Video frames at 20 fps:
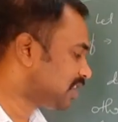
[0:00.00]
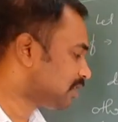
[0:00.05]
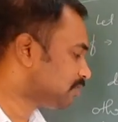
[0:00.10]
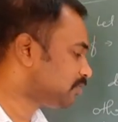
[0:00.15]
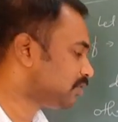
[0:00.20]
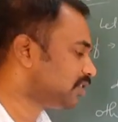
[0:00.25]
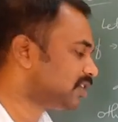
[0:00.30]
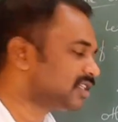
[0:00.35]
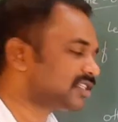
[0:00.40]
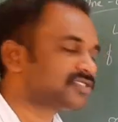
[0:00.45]

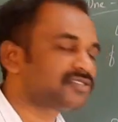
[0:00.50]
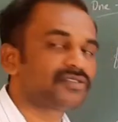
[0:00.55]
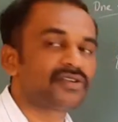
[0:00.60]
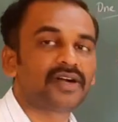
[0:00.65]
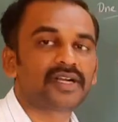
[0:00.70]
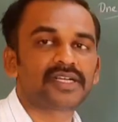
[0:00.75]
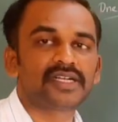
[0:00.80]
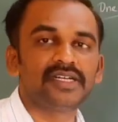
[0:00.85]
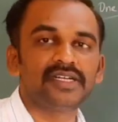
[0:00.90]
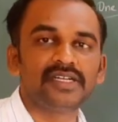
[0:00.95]
Therefore, it is
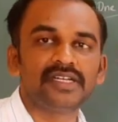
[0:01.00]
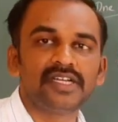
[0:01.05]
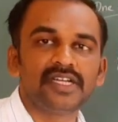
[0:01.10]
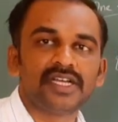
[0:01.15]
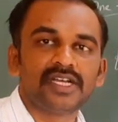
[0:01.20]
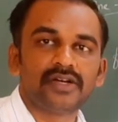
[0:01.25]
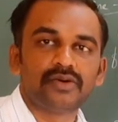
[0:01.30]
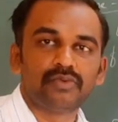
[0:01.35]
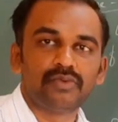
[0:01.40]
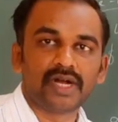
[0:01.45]
not
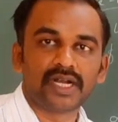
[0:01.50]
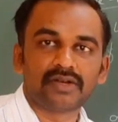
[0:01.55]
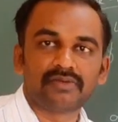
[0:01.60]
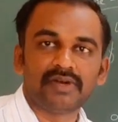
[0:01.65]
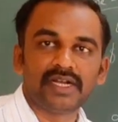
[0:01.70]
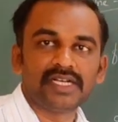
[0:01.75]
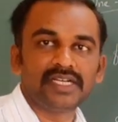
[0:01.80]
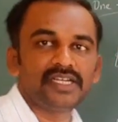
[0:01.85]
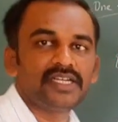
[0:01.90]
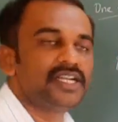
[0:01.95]
a
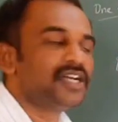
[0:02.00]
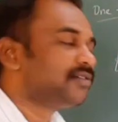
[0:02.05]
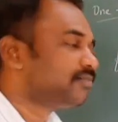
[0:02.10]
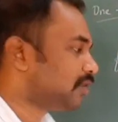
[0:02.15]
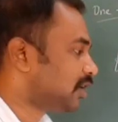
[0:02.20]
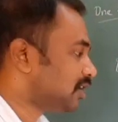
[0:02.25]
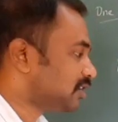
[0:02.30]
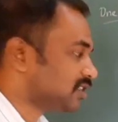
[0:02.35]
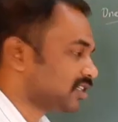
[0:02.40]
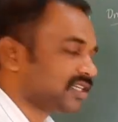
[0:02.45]
one
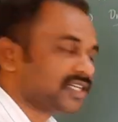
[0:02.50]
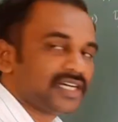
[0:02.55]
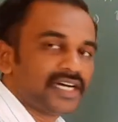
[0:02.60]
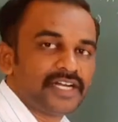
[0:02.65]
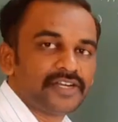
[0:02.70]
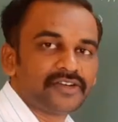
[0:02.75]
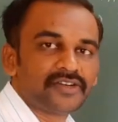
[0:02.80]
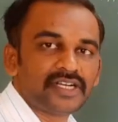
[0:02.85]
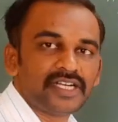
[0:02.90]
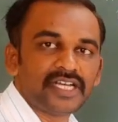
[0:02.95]
function.
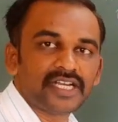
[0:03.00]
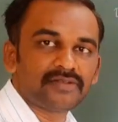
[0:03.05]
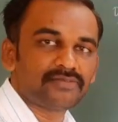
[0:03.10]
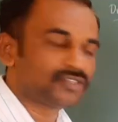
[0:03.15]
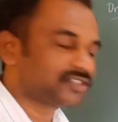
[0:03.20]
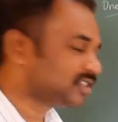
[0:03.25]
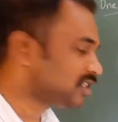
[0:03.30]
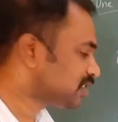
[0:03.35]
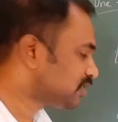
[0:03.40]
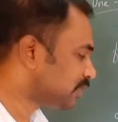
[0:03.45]
Are you clear
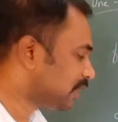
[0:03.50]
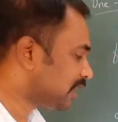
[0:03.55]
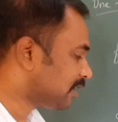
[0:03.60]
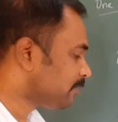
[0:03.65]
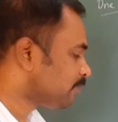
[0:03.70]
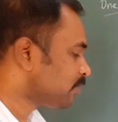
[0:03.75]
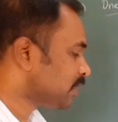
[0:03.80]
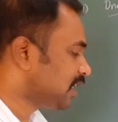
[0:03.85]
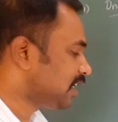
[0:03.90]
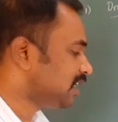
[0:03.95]
about this one?
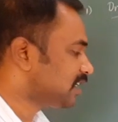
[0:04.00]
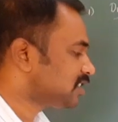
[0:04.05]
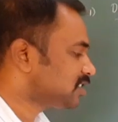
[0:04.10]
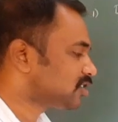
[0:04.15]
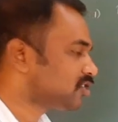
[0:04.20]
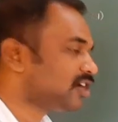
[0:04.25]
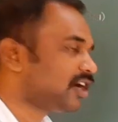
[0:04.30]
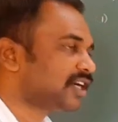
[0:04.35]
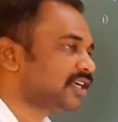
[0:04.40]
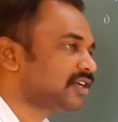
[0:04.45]
It
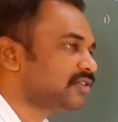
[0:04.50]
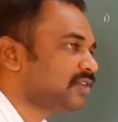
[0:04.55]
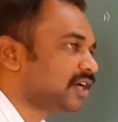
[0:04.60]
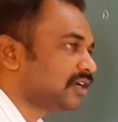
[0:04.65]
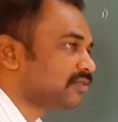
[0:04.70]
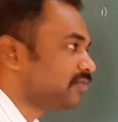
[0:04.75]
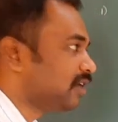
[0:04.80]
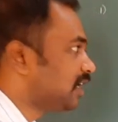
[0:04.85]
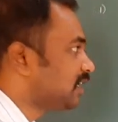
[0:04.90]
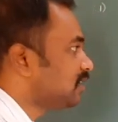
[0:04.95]
is not a
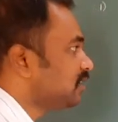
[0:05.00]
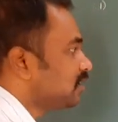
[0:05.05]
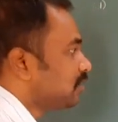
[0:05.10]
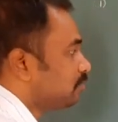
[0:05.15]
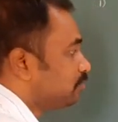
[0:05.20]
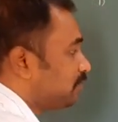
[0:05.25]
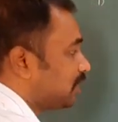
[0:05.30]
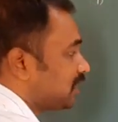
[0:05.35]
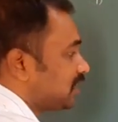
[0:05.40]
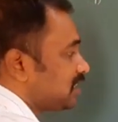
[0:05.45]

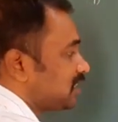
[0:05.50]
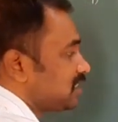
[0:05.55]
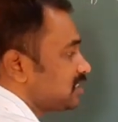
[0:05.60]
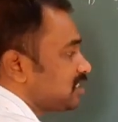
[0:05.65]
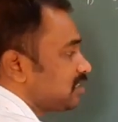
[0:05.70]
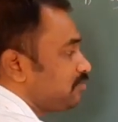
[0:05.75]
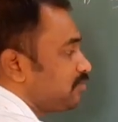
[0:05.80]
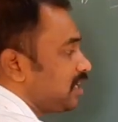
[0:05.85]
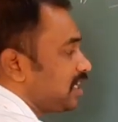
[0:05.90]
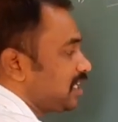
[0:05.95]
one, but it
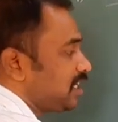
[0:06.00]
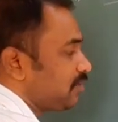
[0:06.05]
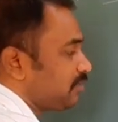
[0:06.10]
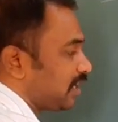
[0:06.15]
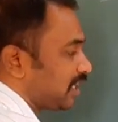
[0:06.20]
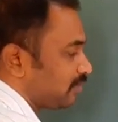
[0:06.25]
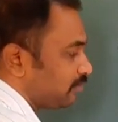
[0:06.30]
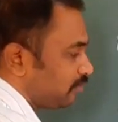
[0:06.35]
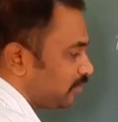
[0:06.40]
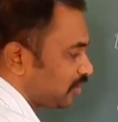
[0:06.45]
is a mini
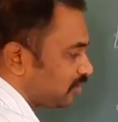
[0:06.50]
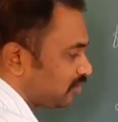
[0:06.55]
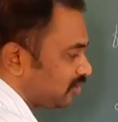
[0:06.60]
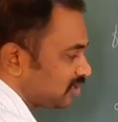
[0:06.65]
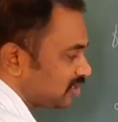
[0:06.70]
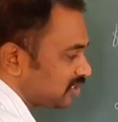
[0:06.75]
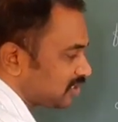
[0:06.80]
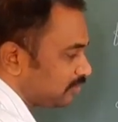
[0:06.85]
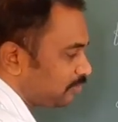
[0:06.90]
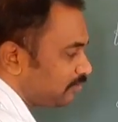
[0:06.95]
one
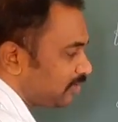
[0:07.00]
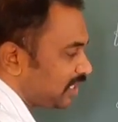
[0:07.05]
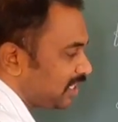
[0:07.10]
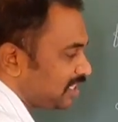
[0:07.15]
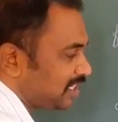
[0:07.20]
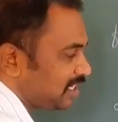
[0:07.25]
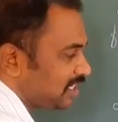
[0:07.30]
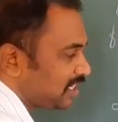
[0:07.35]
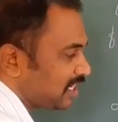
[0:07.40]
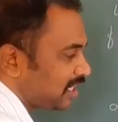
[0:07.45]
because
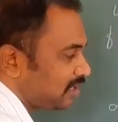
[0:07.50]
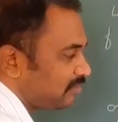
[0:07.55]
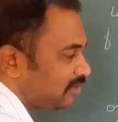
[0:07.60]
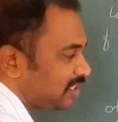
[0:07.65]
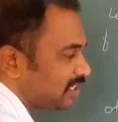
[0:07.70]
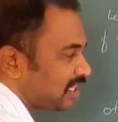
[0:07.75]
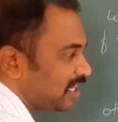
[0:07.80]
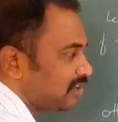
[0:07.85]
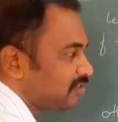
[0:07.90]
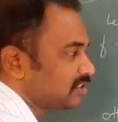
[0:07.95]
many
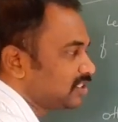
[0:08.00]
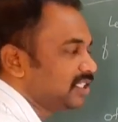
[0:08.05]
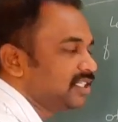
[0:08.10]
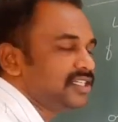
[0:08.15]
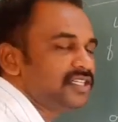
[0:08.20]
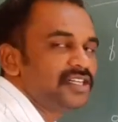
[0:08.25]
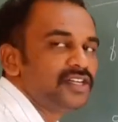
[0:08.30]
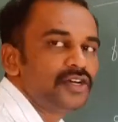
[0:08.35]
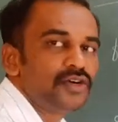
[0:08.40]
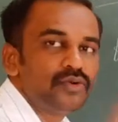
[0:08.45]
element have
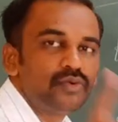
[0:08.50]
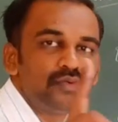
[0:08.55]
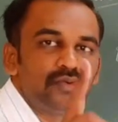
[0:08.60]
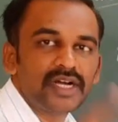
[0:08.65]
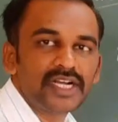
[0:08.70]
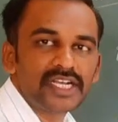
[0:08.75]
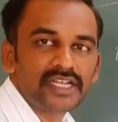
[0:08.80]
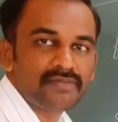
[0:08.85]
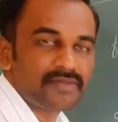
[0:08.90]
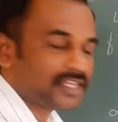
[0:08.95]
the
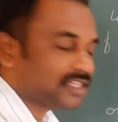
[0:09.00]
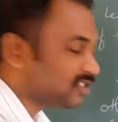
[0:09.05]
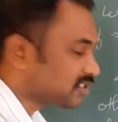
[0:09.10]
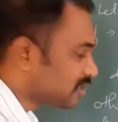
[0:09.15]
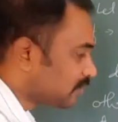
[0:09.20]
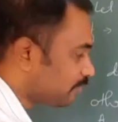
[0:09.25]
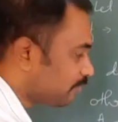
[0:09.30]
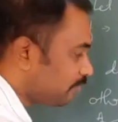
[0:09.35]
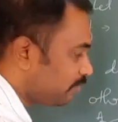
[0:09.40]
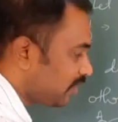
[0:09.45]
one image.
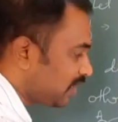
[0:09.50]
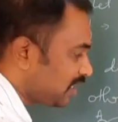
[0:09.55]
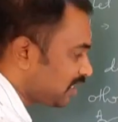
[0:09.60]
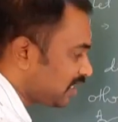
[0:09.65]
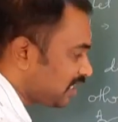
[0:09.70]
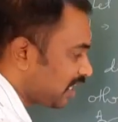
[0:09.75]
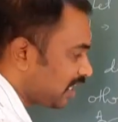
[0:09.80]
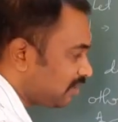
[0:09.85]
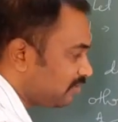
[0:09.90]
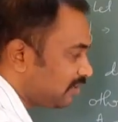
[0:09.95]

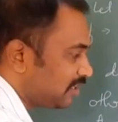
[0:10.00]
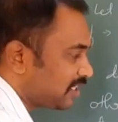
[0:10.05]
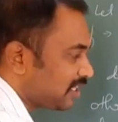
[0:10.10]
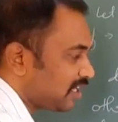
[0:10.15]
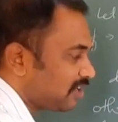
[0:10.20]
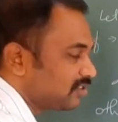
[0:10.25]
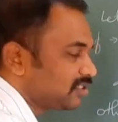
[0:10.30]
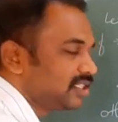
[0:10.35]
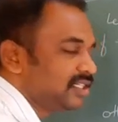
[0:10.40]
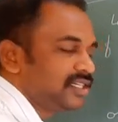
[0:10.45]
Many
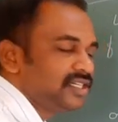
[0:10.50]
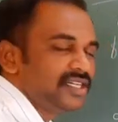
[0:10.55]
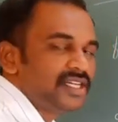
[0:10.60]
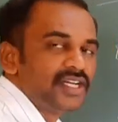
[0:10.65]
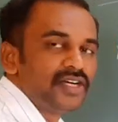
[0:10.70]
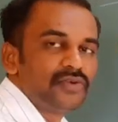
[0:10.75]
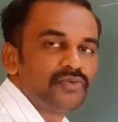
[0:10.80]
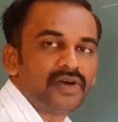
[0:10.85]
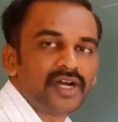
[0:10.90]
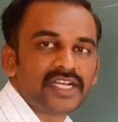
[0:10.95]
element have the
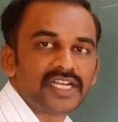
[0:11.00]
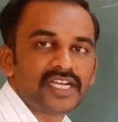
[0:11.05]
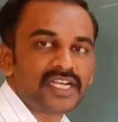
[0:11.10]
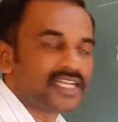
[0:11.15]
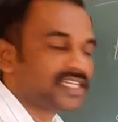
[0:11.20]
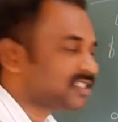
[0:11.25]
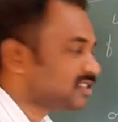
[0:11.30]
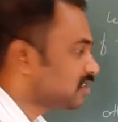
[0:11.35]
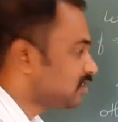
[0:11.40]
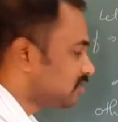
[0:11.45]
one
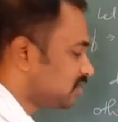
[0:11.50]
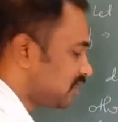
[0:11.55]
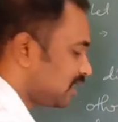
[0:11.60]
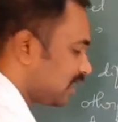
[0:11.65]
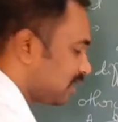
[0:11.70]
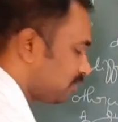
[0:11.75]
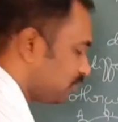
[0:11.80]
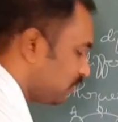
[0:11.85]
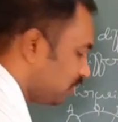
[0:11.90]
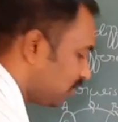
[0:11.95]
image.
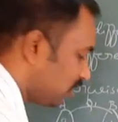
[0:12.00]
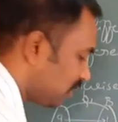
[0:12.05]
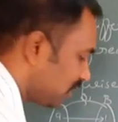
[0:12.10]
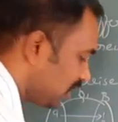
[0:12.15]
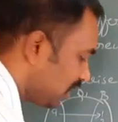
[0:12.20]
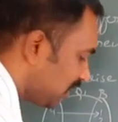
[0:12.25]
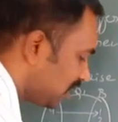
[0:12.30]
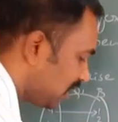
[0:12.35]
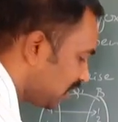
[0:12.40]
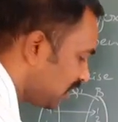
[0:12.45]
Therefore,
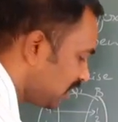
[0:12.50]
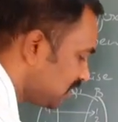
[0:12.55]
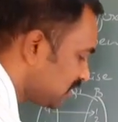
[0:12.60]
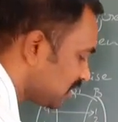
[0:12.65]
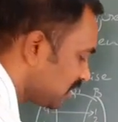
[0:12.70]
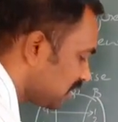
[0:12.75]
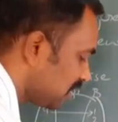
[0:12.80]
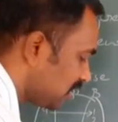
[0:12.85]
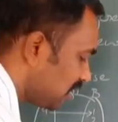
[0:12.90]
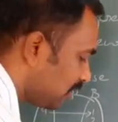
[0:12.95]
it
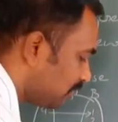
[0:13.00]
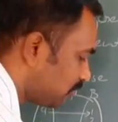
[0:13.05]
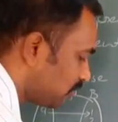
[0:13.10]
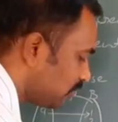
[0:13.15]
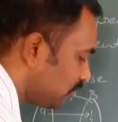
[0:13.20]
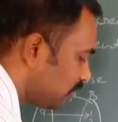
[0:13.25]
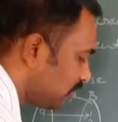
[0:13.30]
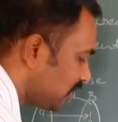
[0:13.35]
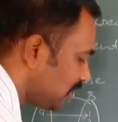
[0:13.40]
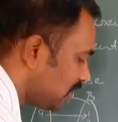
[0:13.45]
is
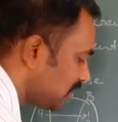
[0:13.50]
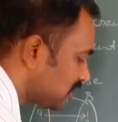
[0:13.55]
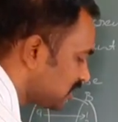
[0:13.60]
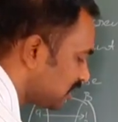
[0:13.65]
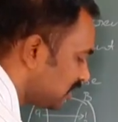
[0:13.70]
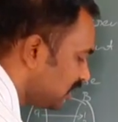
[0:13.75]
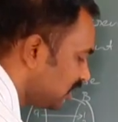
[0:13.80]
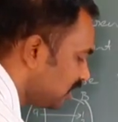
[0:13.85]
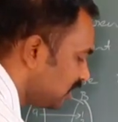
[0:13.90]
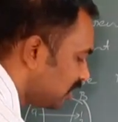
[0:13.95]
F2 is
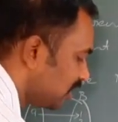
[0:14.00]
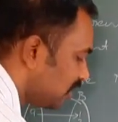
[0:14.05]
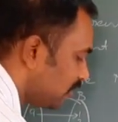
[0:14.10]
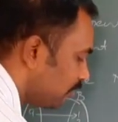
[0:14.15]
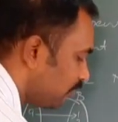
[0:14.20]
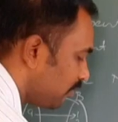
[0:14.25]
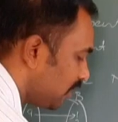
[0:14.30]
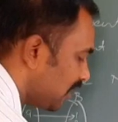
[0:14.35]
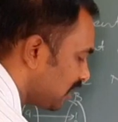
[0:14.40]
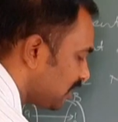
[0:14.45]

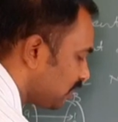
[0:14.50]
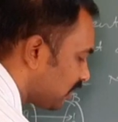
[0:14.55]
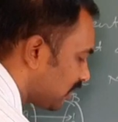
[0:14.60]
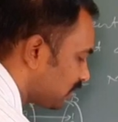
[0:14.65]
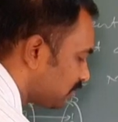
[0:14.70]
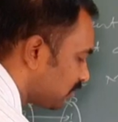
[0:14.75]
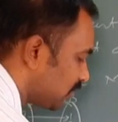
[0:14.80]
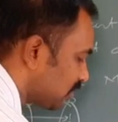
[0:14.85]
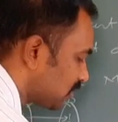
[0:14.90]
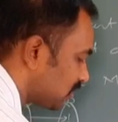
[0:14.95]
a mini
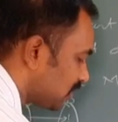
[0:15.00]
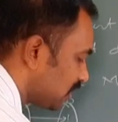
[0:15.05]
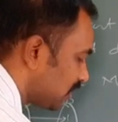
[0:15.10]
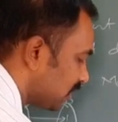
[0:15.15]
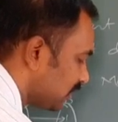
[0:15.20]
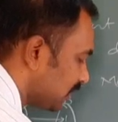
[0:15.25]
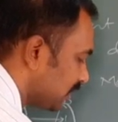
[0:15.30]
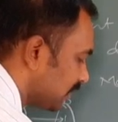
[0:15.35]
one function.